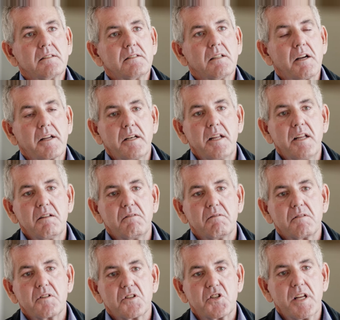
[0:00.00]
I could hear
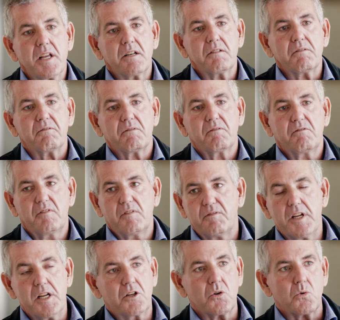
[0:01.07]
the sound of
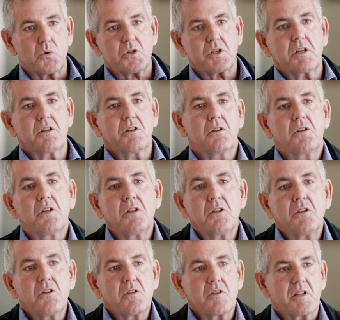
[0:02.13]
vehicles
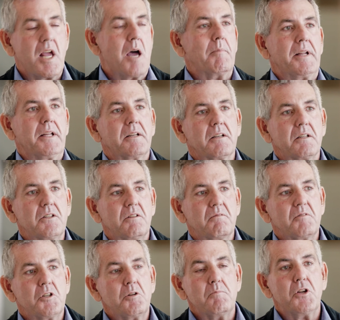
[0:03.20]
coming, and I thought,
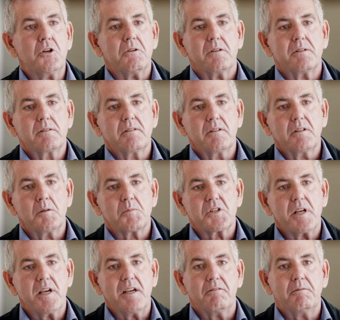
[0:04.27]
you beaut, I'm
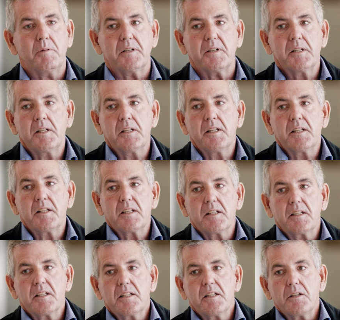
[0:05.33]
saved. But
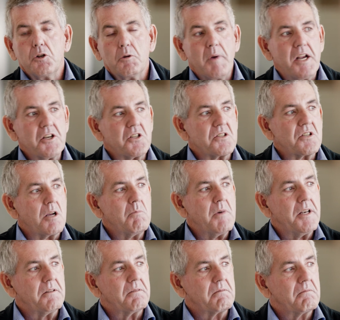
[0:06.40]
you imagine
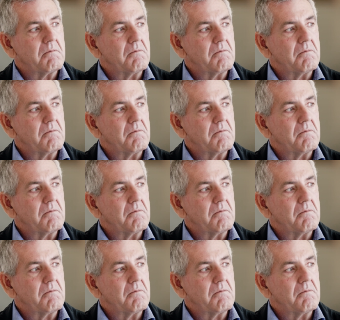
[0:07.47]
someone